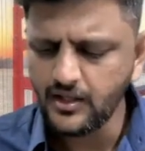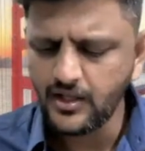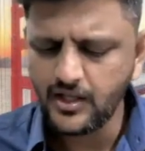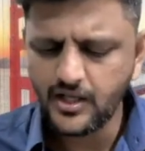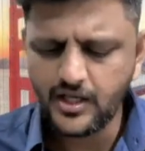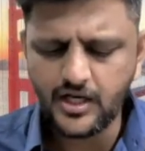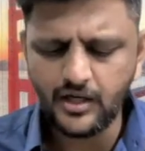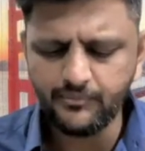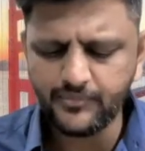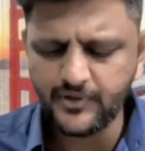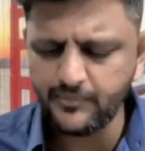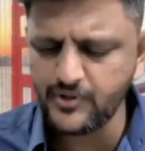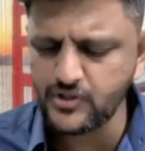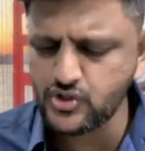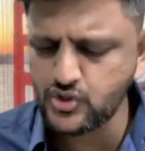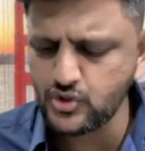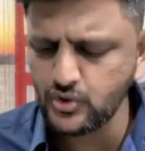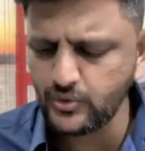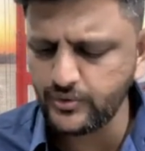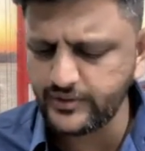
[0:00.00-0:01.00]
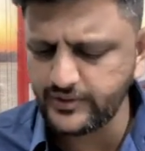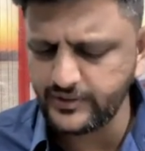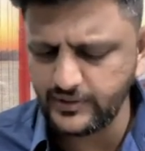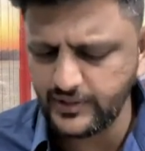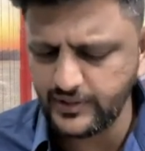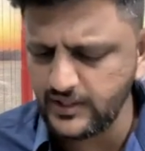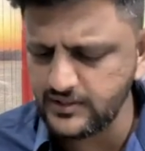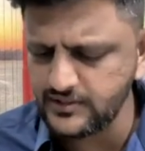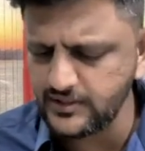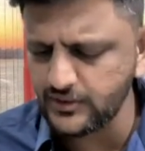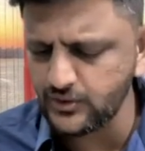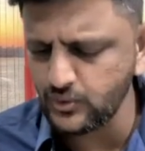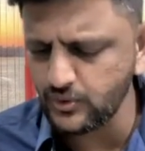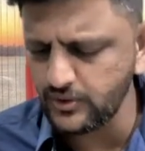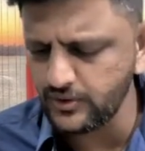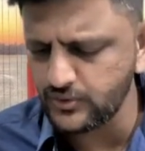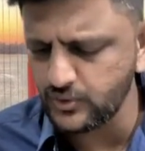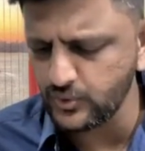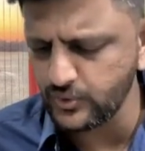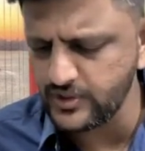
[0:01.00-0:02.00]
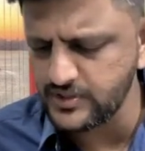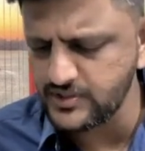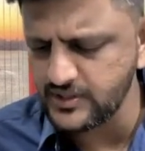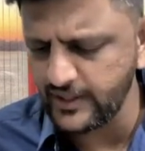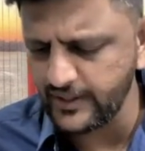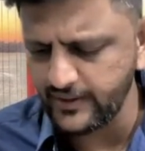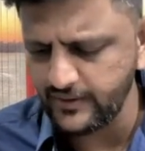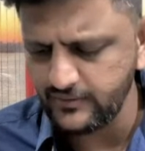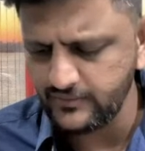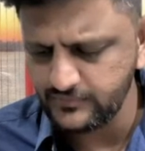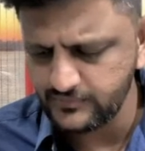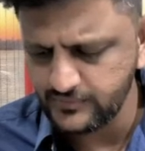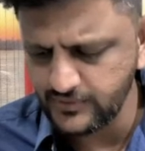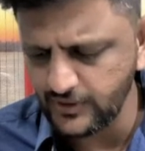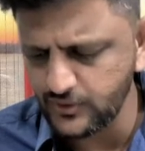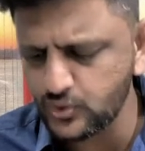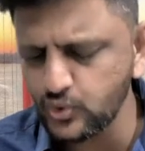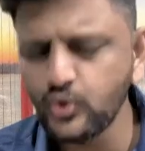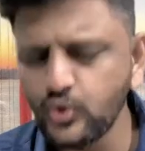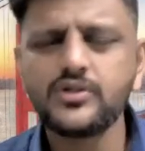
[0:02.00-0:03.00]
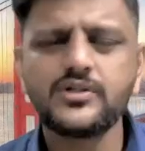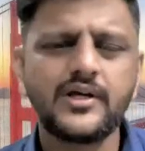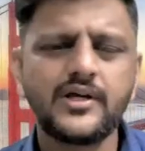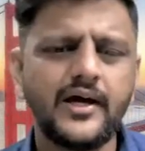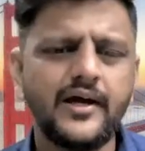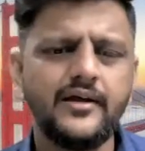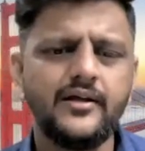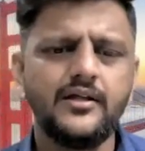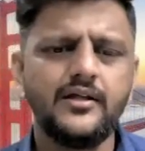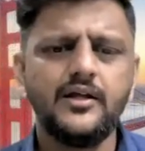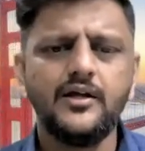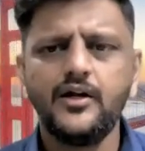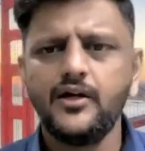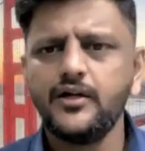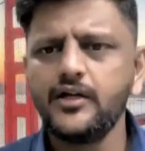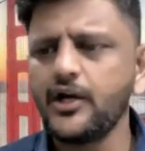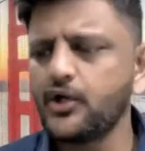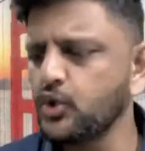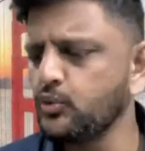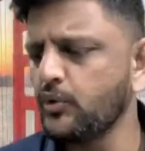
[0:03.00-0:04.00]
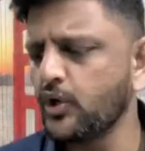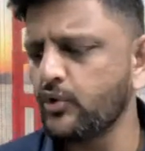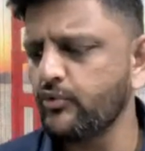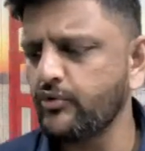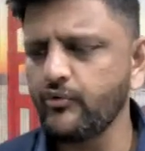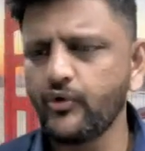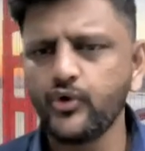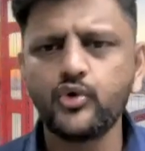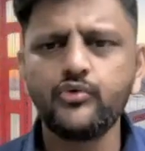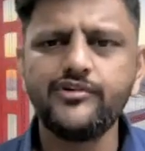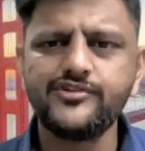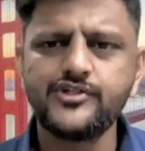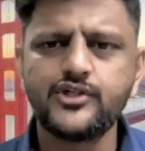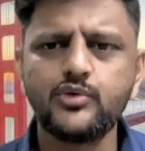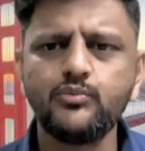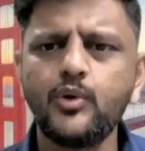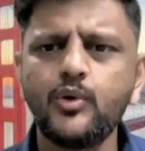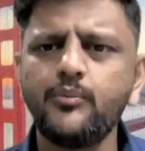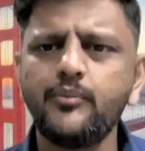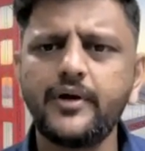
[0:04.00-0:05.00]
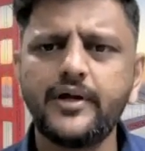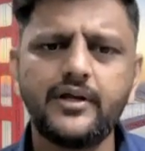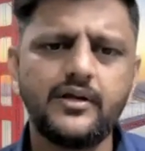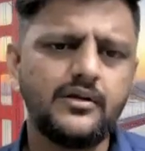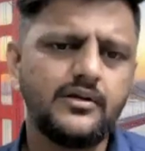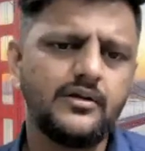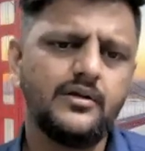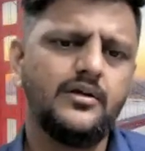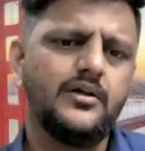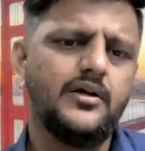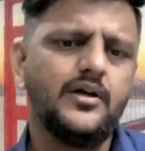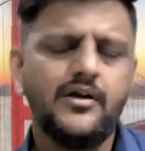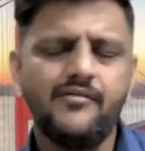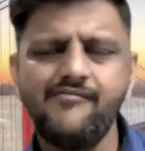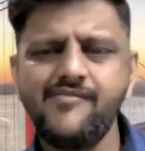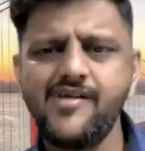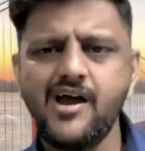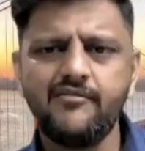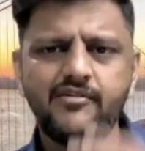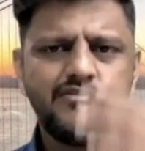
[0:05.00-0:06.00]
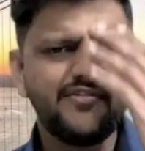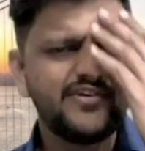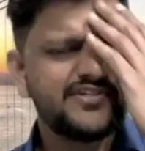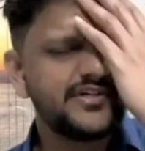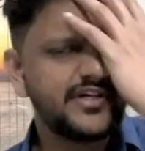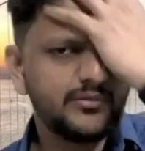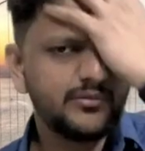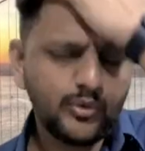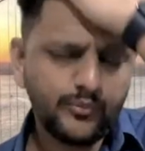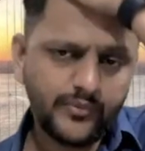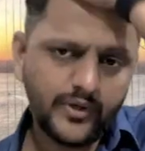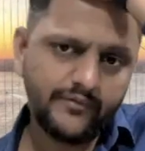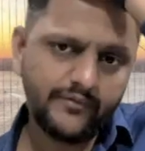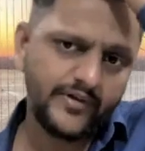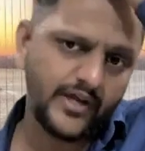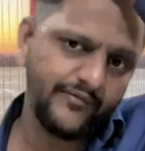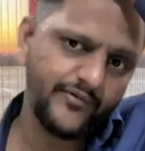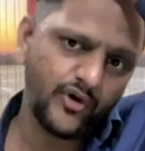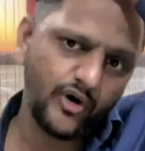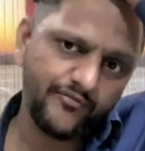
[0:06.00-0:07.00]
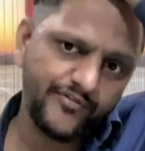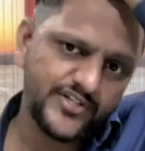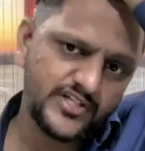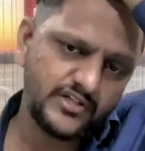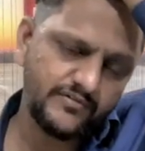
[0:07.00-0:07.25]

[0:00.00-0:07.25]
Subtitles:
Company bachcho tells the tourist guy, the tours guy, that tomorrow we want to visit to Mumbai. We have a visit in Mumbai. We have an official